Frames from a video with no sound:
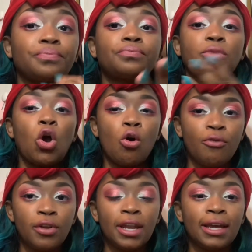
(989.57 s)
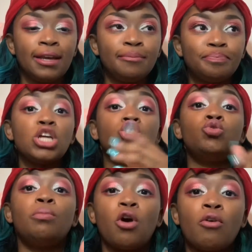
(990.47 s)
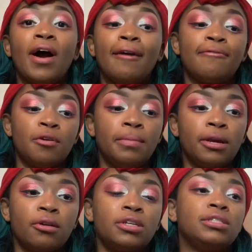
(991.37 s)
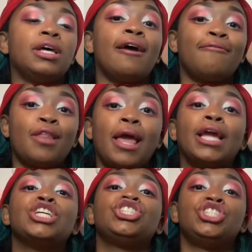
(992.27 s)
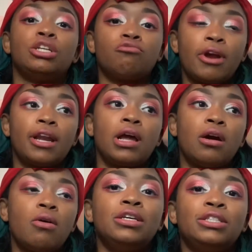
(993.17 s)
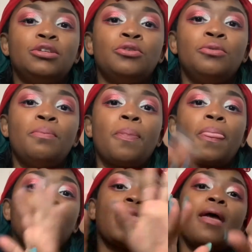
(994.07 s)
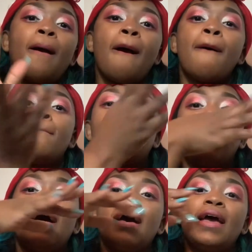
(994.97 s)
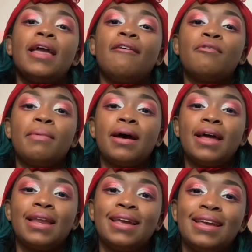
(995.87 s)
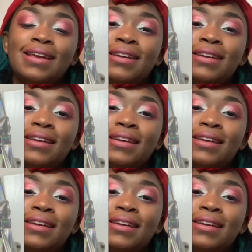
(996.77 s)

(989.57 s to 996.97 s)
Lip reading: Hopefully, tomorrow I feel better because I feel like shit right now. So, bye everybody.